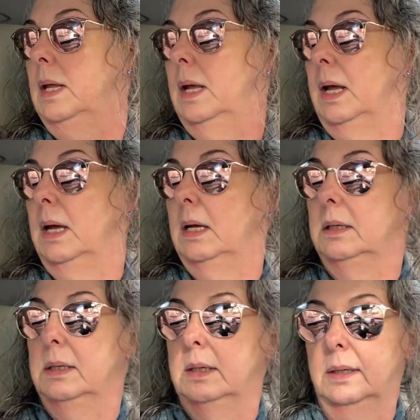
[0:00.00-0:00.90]

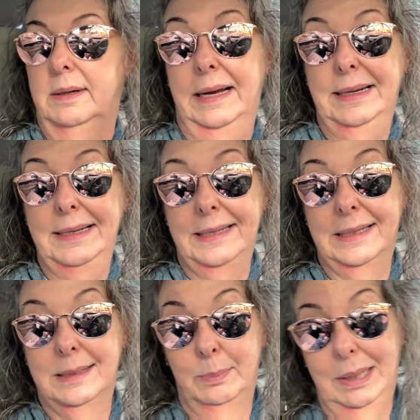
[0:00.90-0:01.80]
and I need to
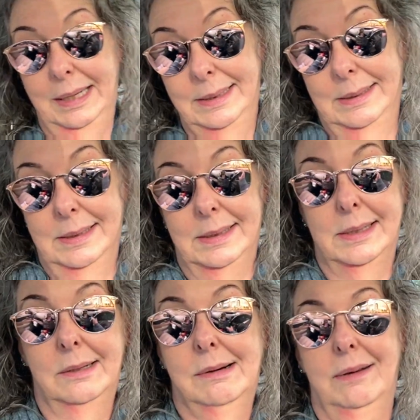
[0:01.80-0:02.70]
get supplies.
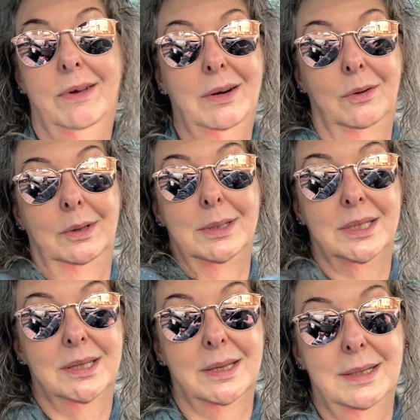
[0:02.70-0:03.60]
So, and I've got a whole
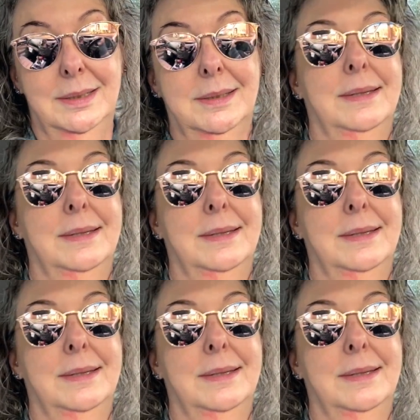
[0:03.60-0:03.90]
list of things